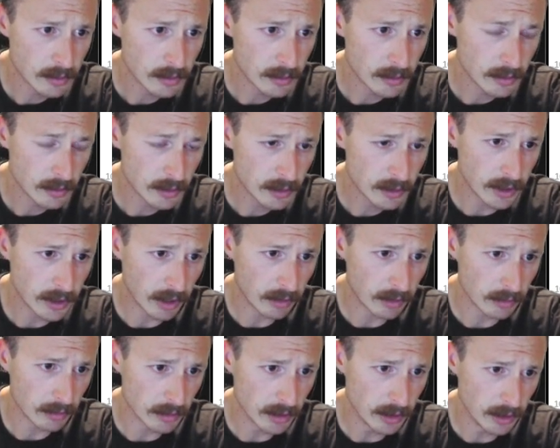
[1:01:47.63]

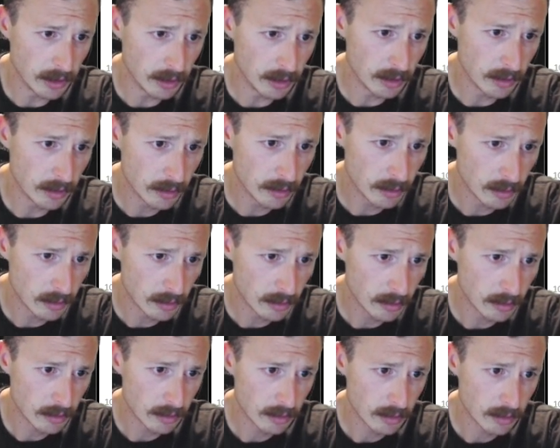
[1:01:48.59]
Subtlety.
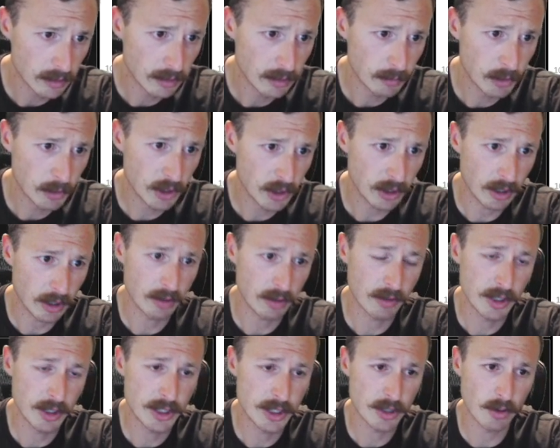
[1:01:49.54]
Put target
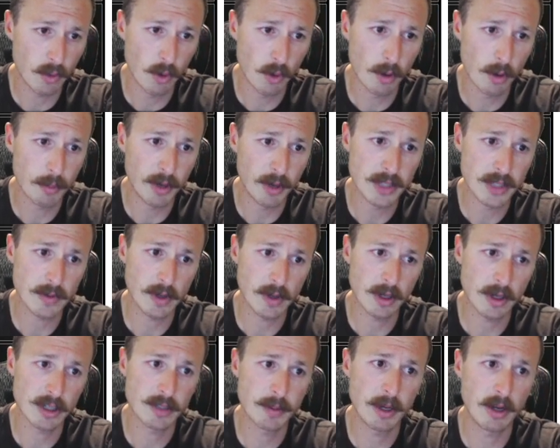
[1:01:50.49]
creature or planeswalker
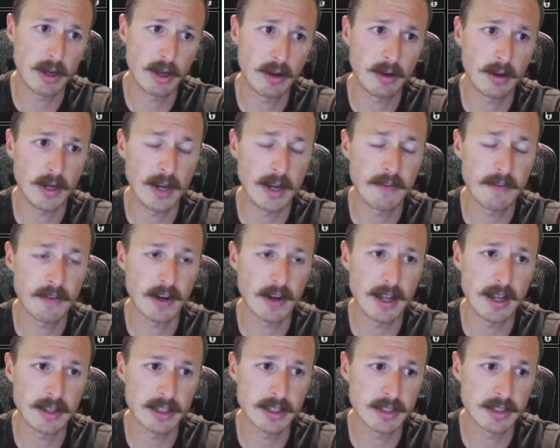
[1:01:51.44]
spell. I forgot
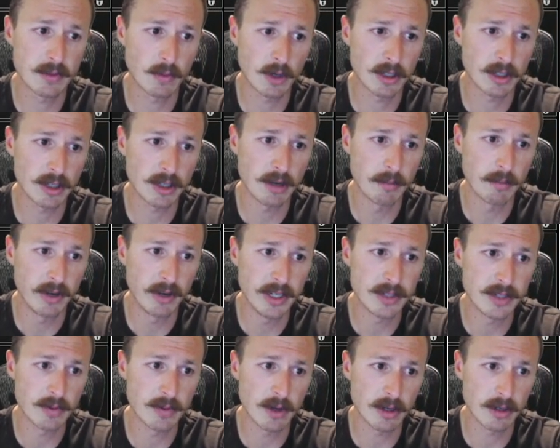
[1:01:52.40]
this worked on
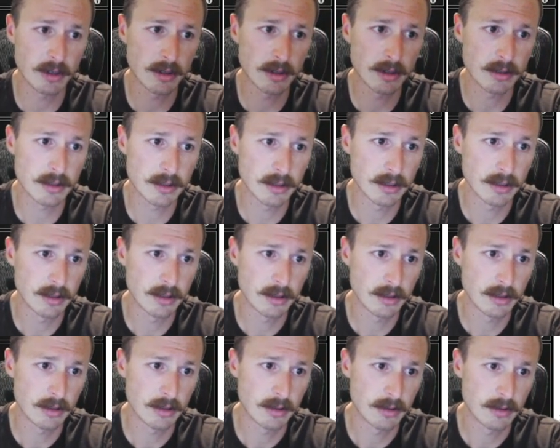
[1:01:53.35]
planeswalkers.
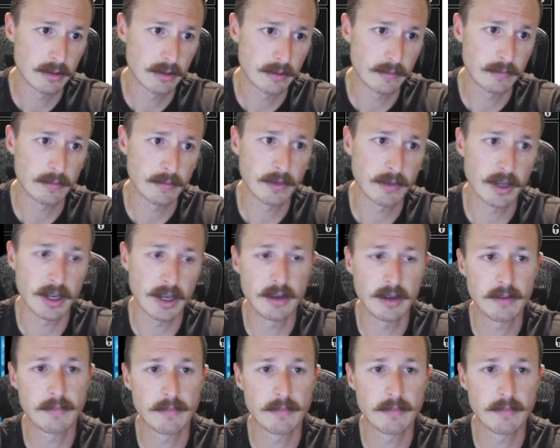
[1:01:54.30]
Okay.